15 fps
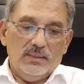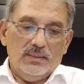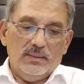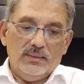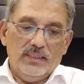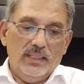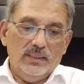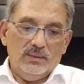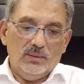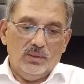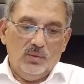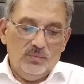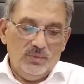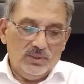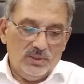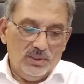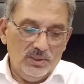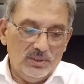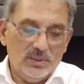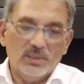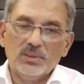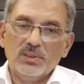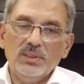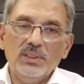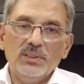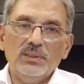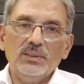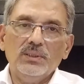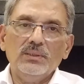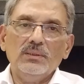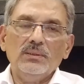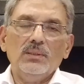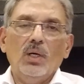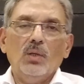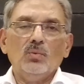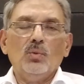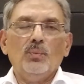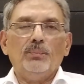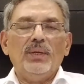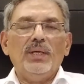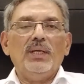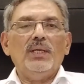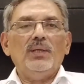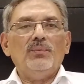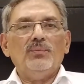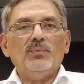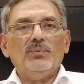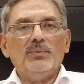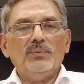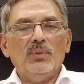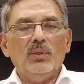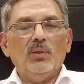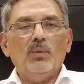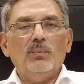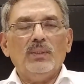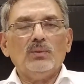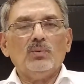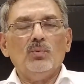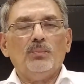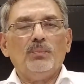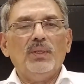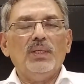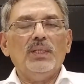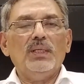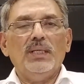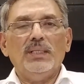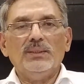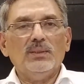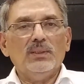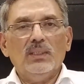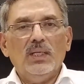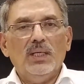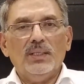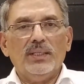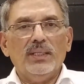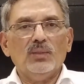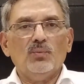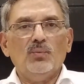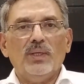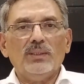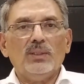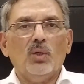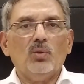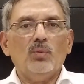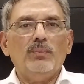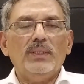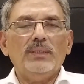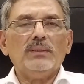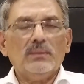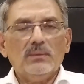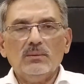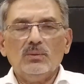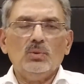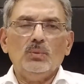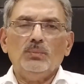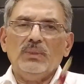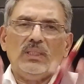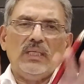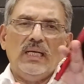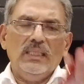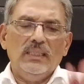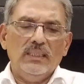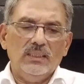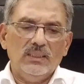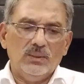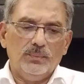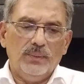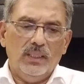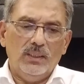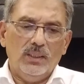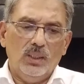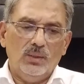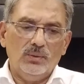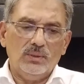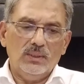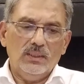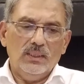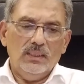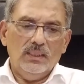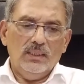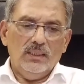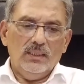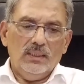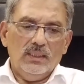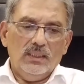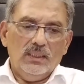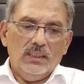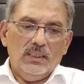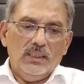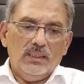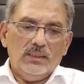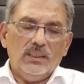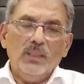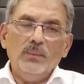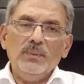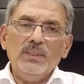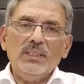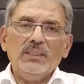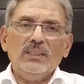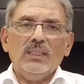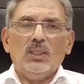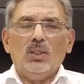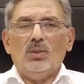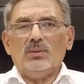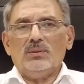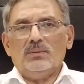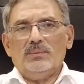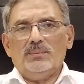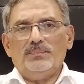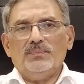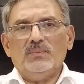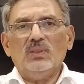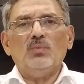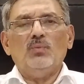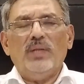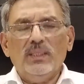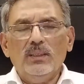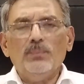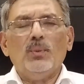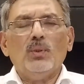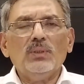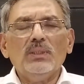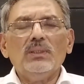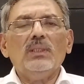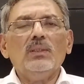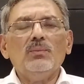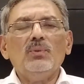Then obviously consideration, how to pay, how much to pay, and against what documents should be clearly spelled out. Termination clause. This is very important thing.